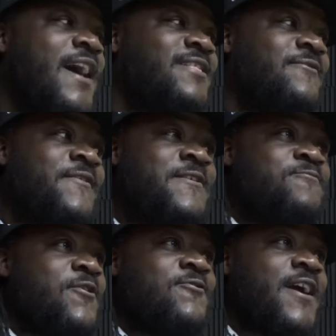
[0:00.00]
we got the
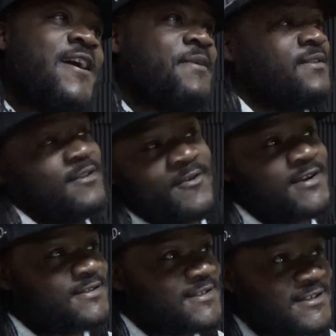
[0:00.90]
film program, and the
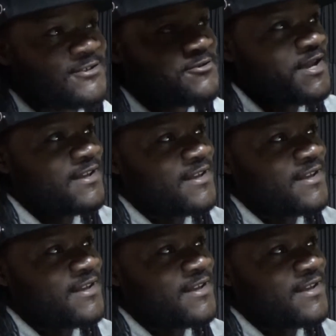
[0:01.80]
rest is history.